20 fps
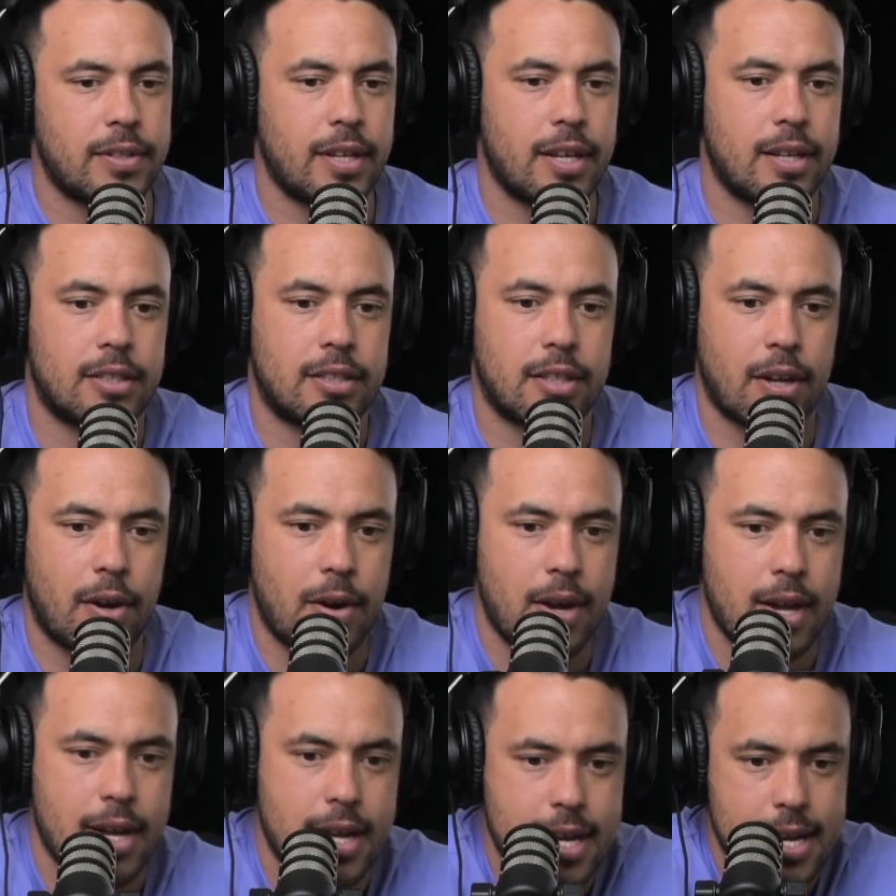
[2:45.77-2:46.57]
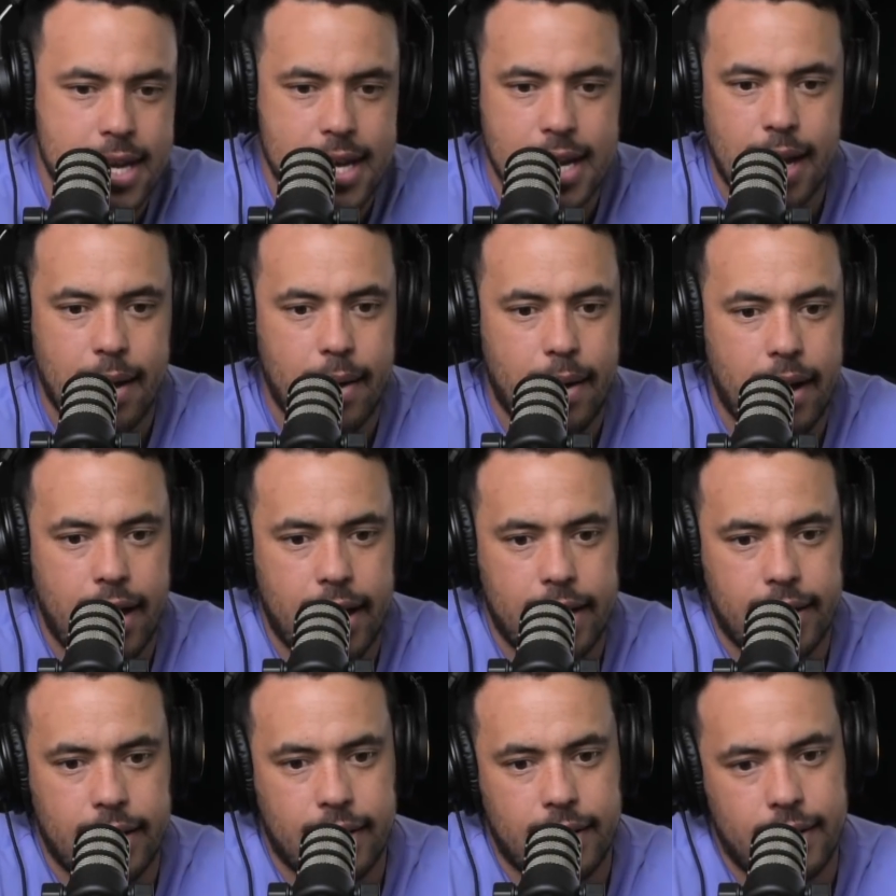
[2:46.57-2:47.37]
So,
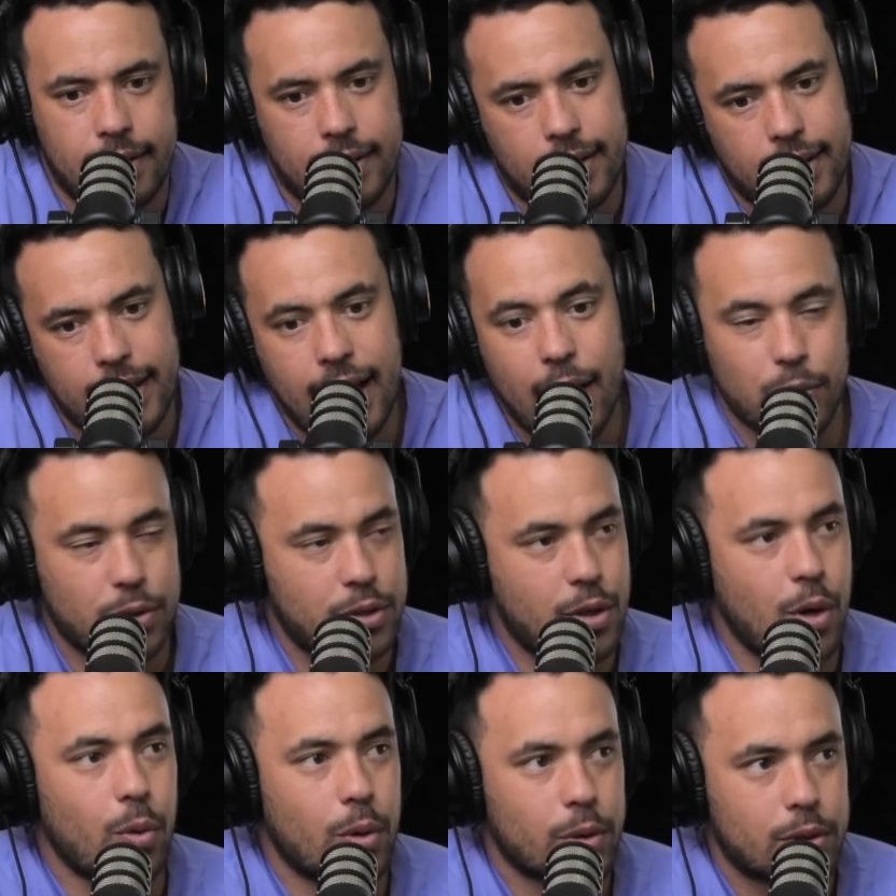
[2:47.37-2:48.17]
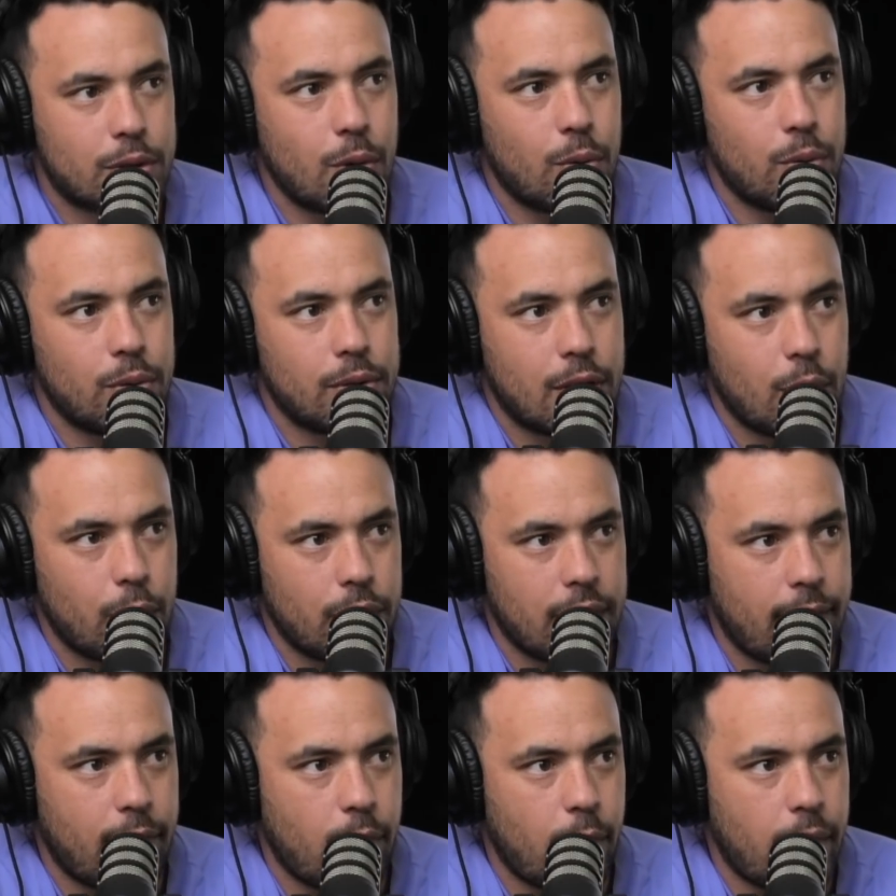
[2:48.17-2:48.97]
it was cool. It was cool to give
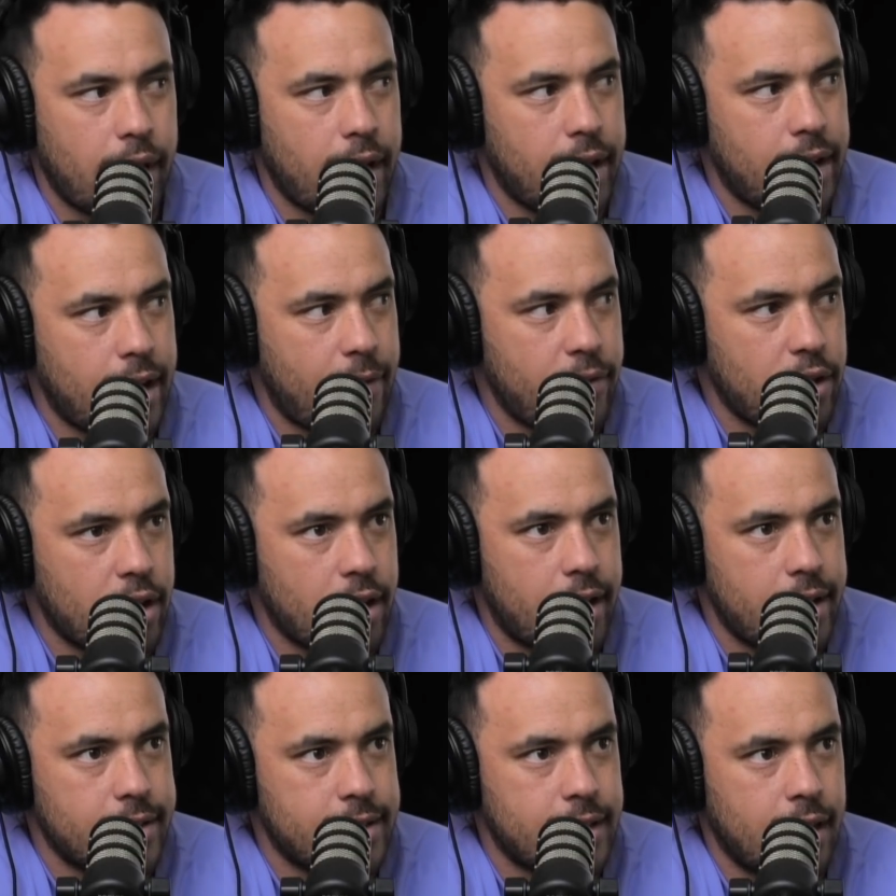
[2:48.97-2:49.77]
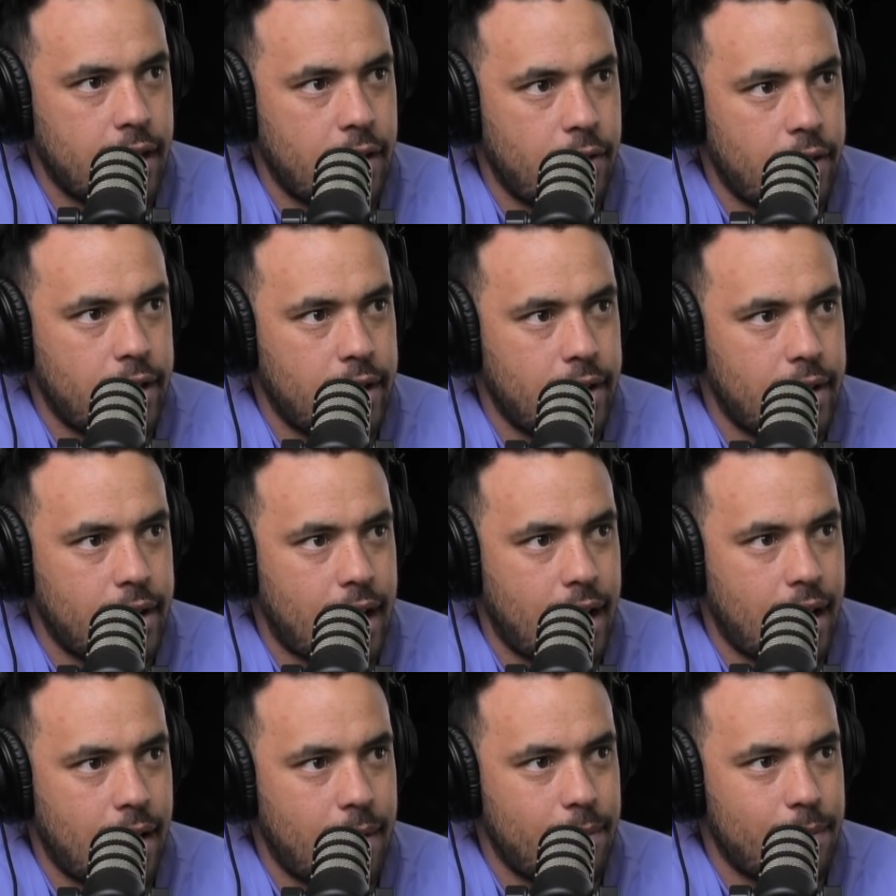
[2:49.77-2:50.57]
away and have you guys here. And
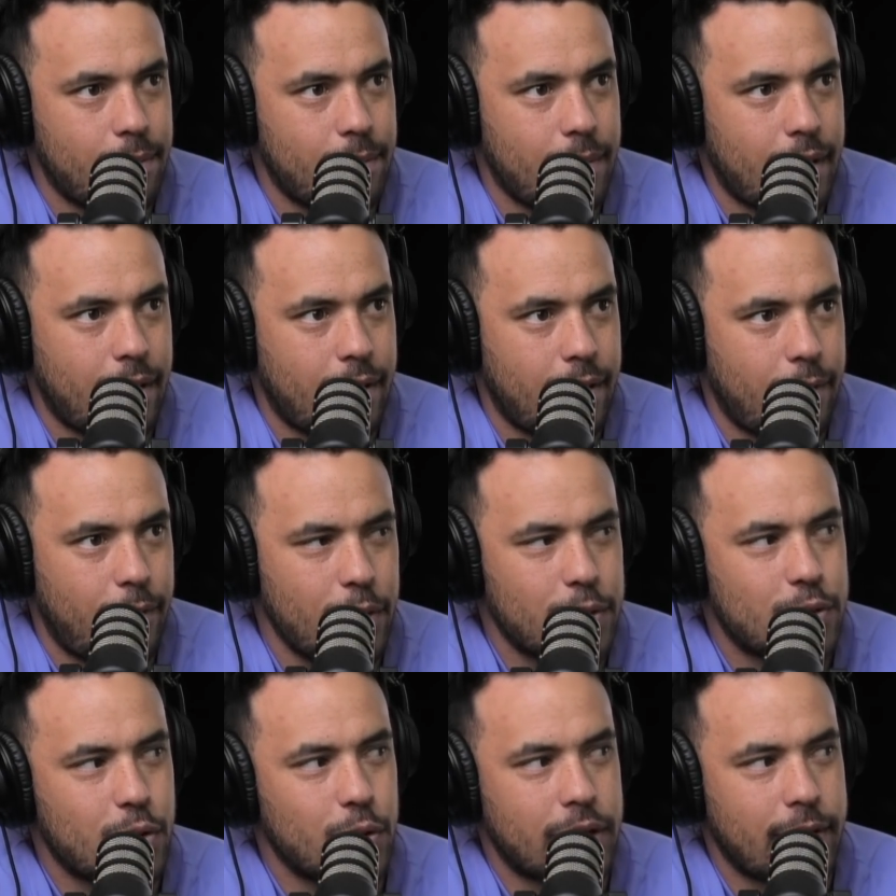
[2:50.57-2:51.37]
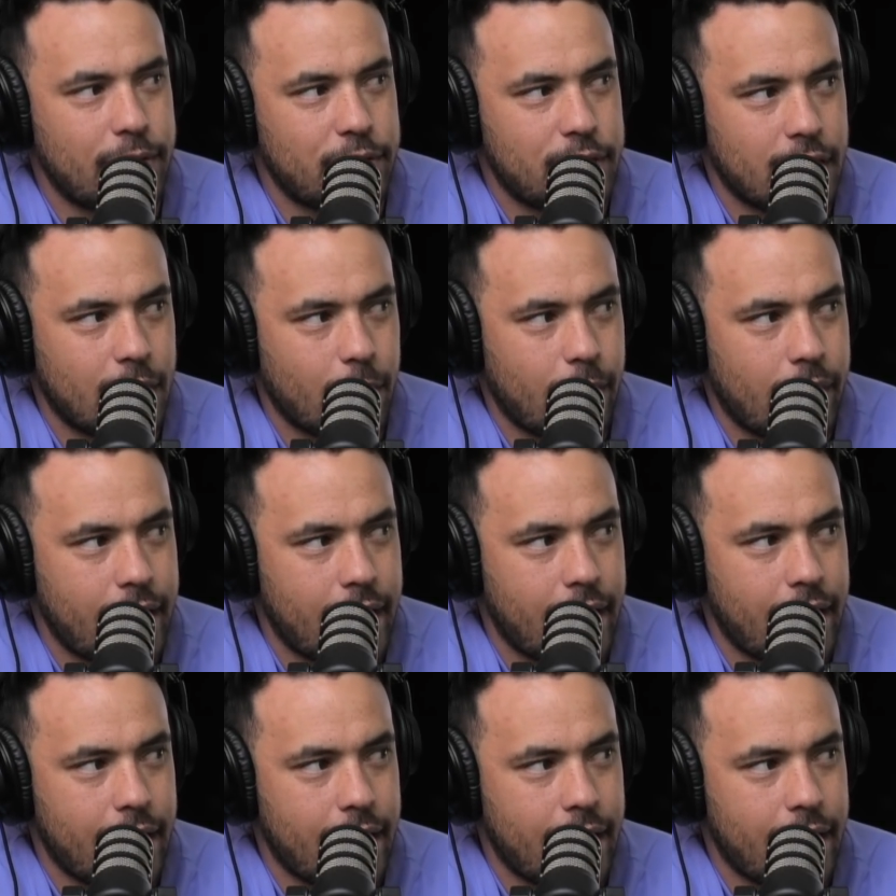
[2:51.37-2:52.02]
it feels good giving shit away, eh?